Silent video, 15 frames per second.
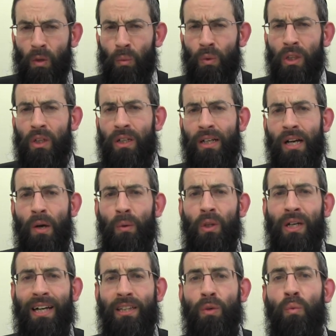we look
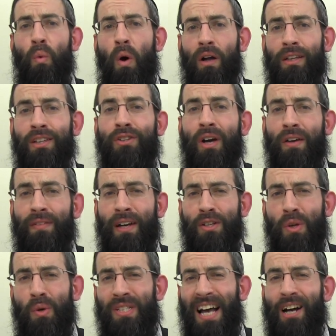at the wall, the doifen, as
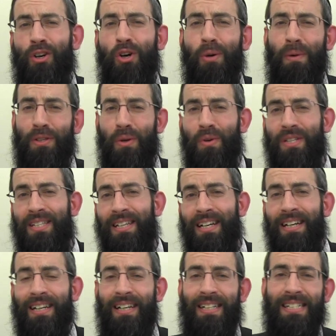though it's akum, as though it's
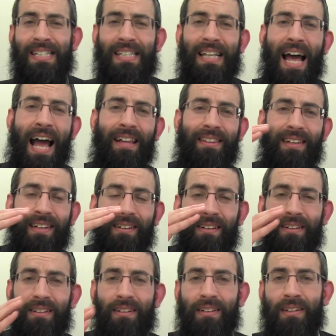
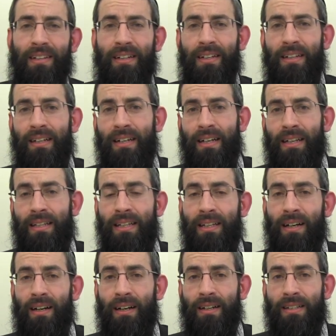slanting.
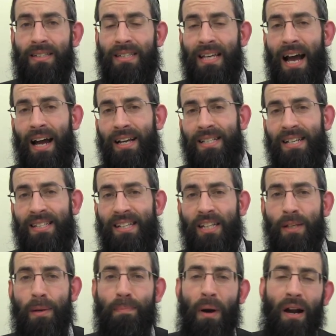The schach is
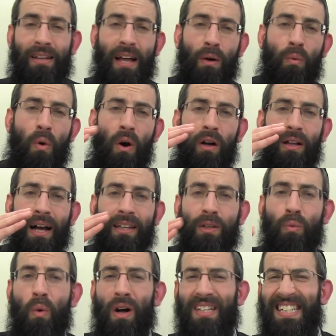considered to be part of that wall, and the
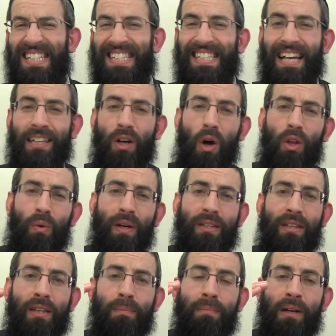wall is extending all the way
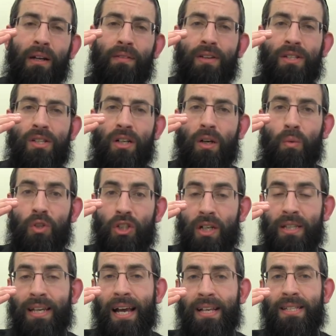to the middle of the sukkah, which
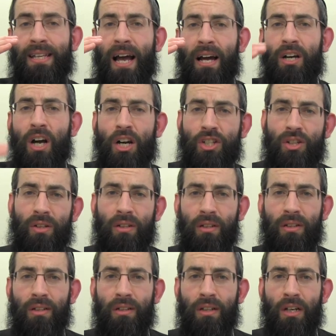contains schach kasher.
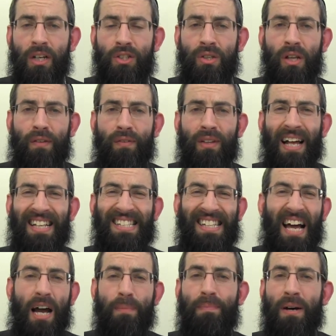So therefore, that
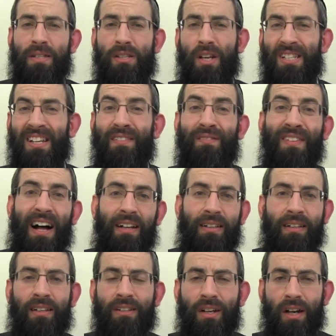schach pasul doesn't
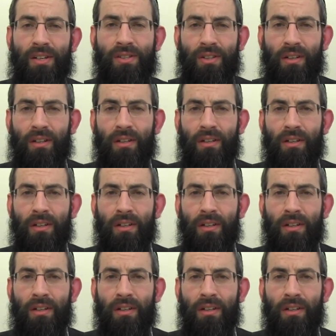invalidate the entire sukkah.